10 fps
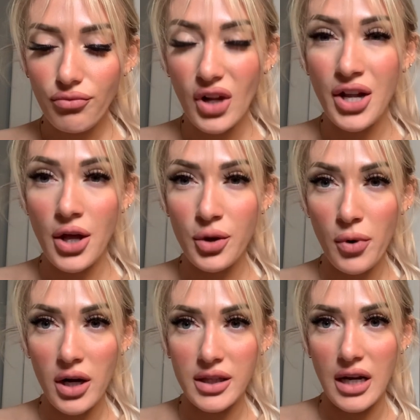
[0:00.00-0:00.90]
Another
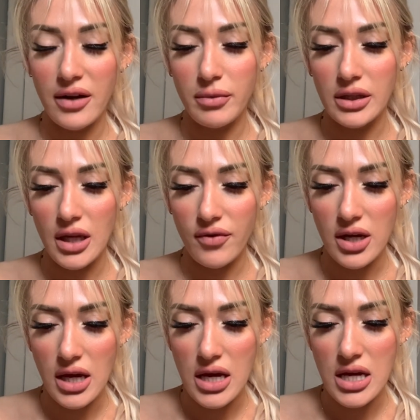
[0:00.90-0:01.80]
product that I've been
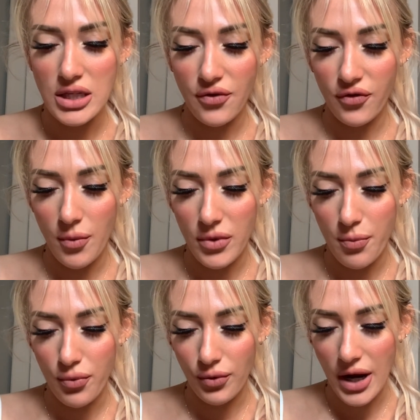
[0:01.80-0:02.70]
loving is from the
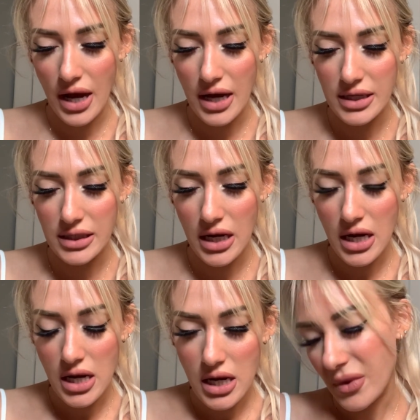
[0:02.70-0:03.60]
brand
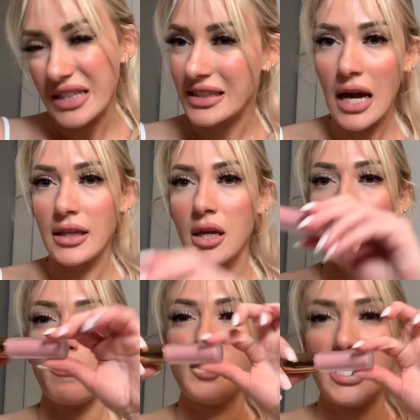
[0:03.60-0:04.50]
Lilah
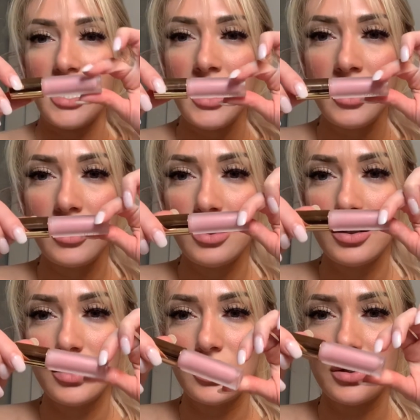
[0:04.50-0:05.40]
B.
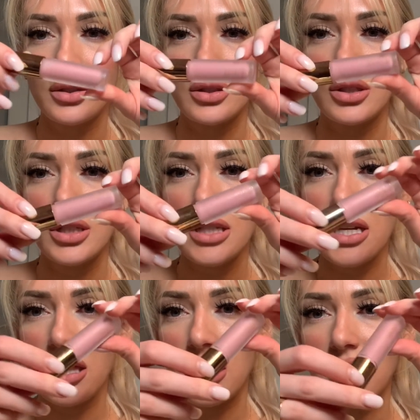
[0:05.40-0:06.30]
Looks like
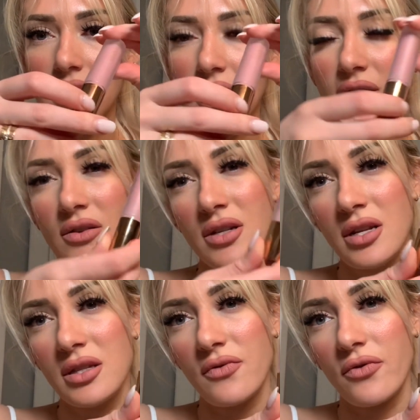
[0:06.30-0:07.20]
this. I found it at
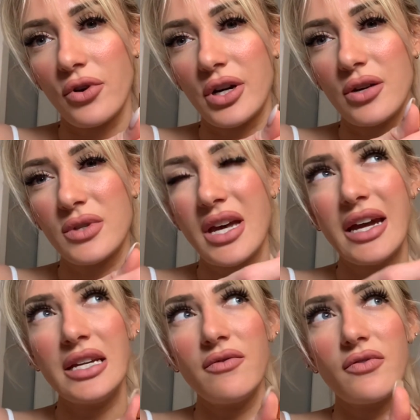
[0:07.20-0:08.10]
Sephora. It was
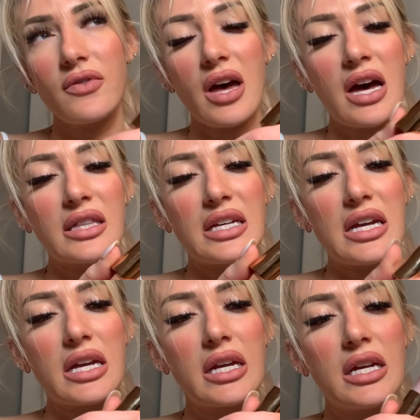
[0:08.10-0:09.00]
kind of on
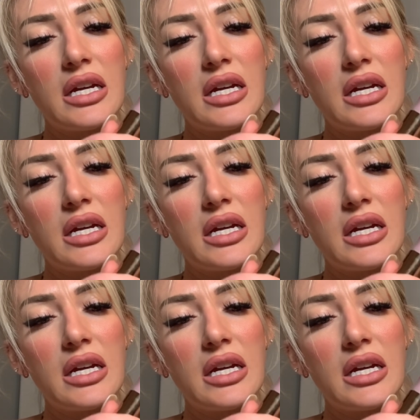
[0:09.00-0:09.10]
like